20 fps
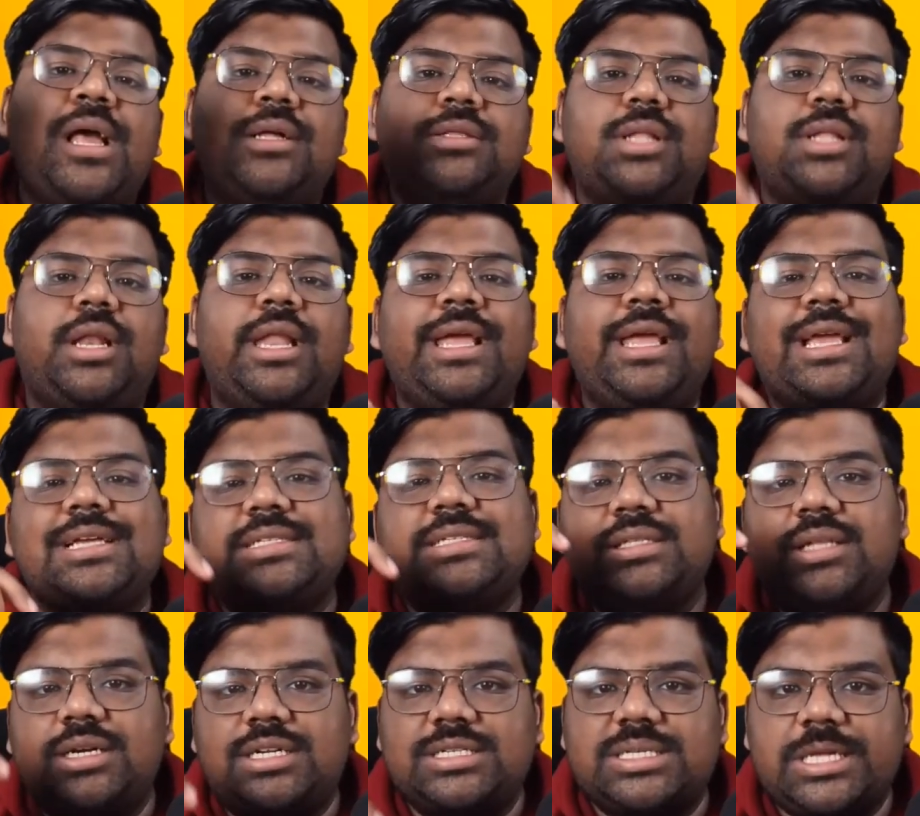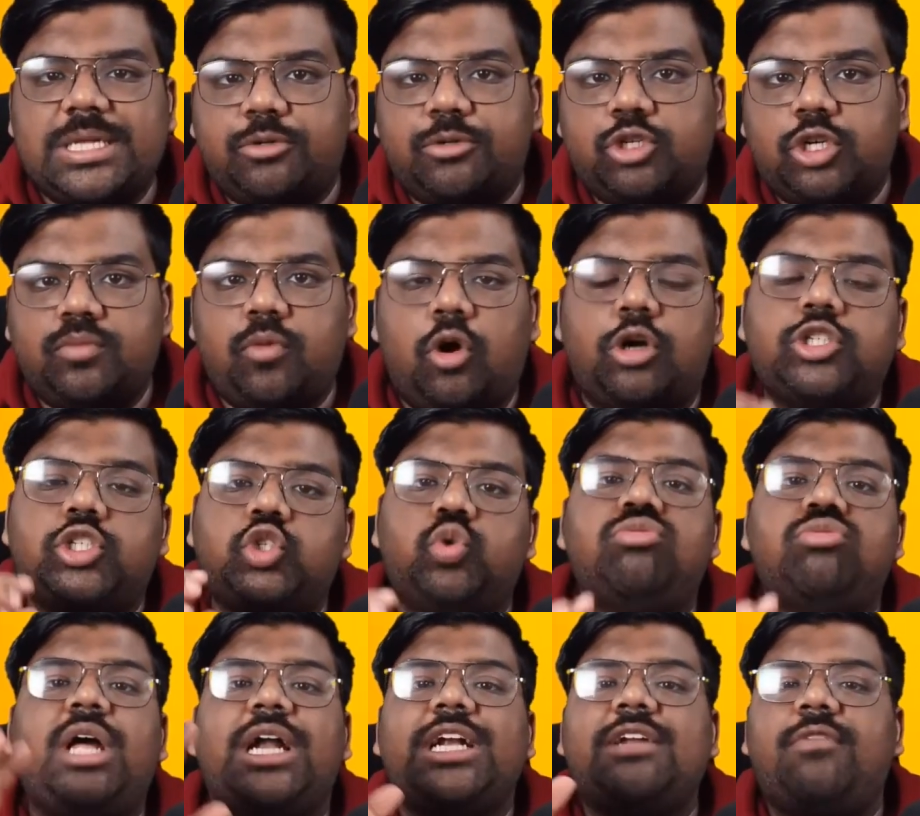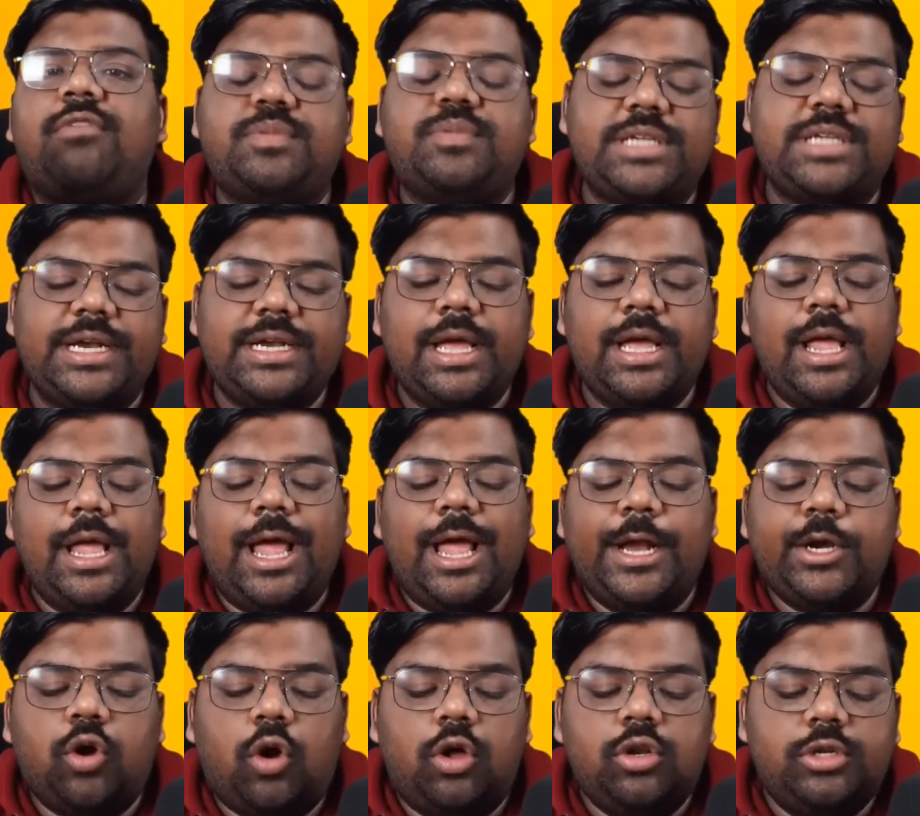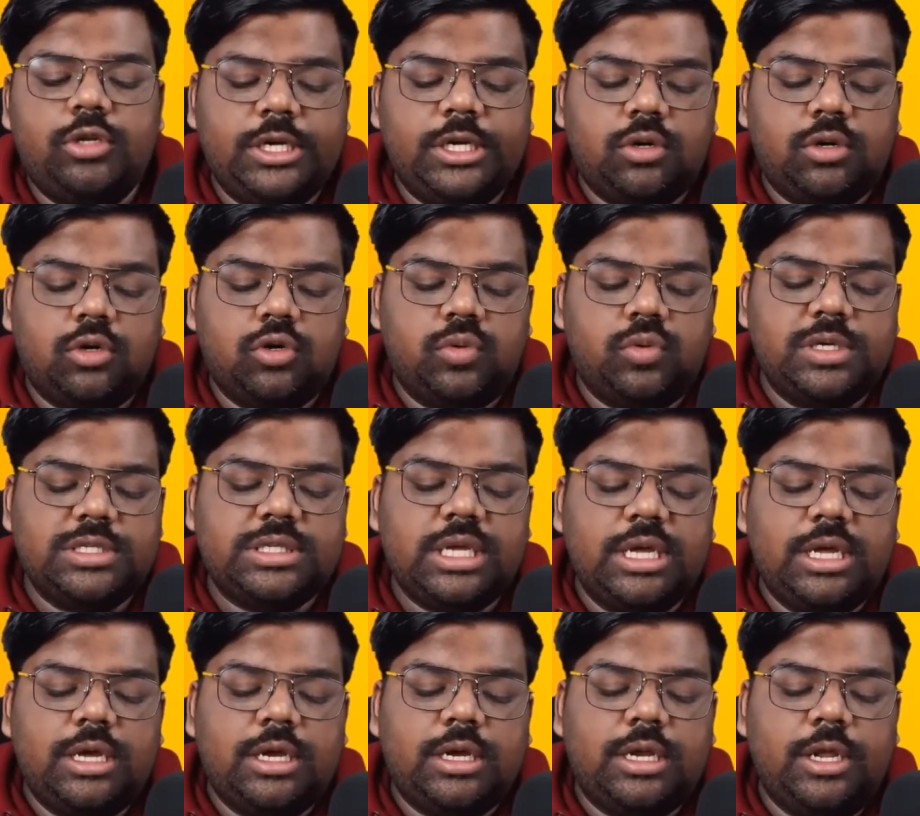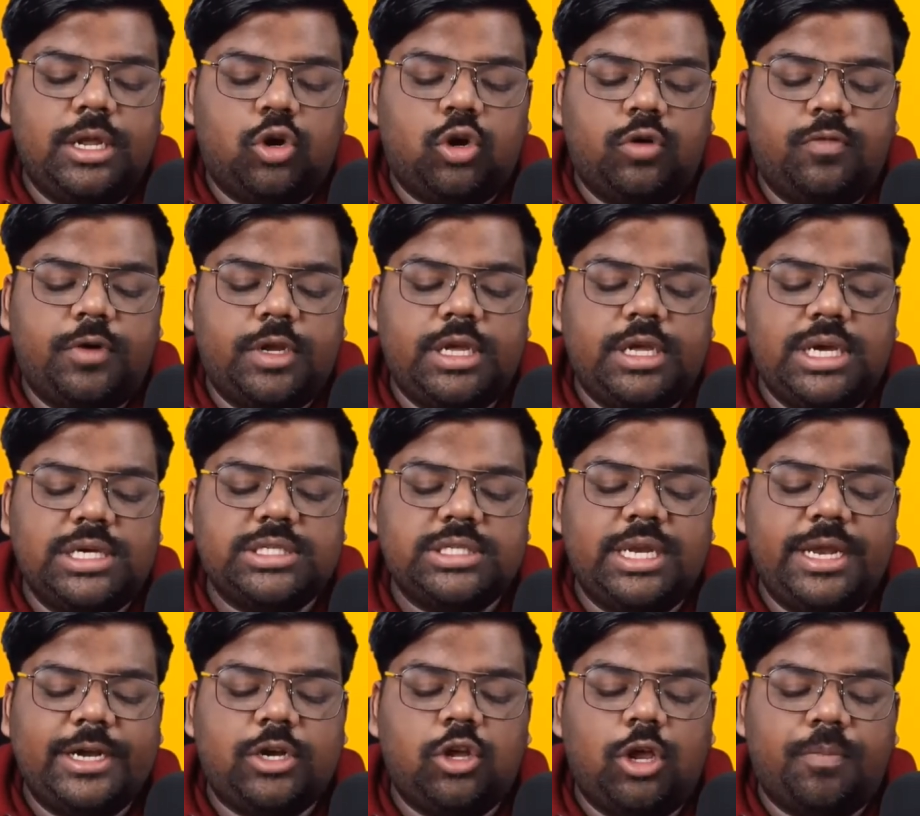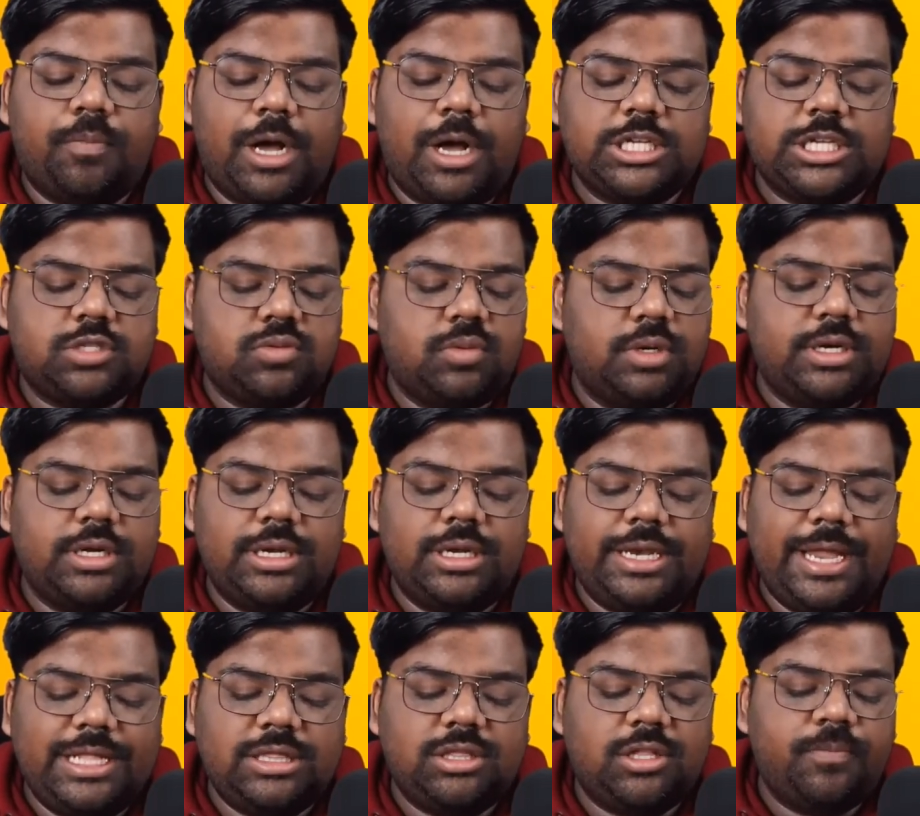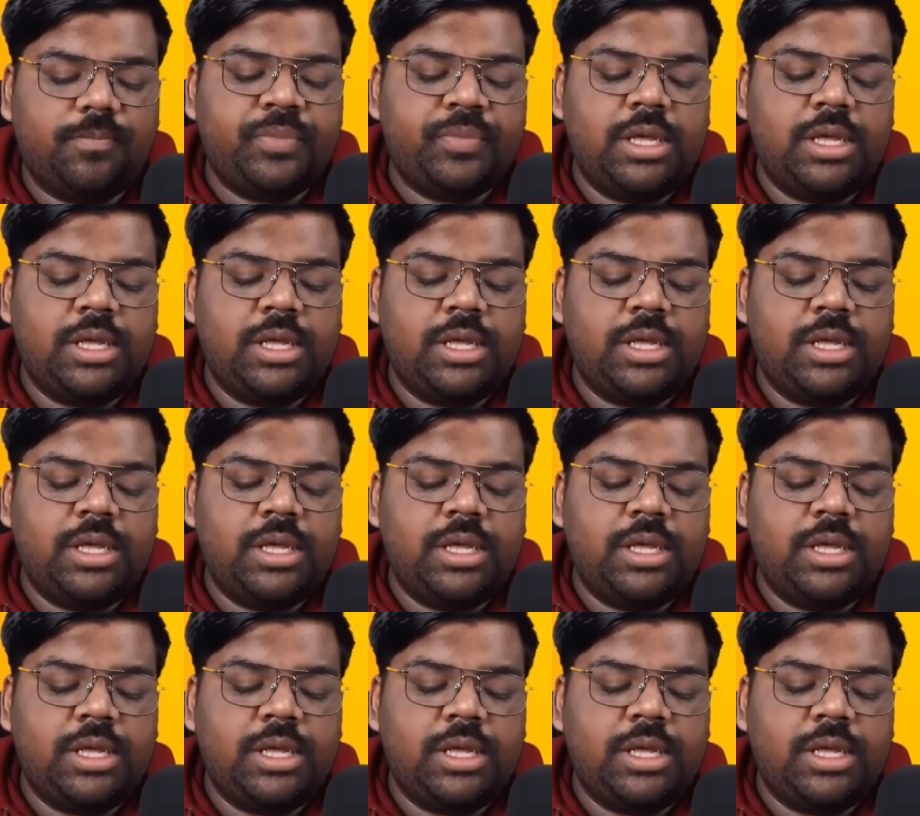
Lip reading: The link is in the description box to that website, and all you need to do is click over here, select your password length,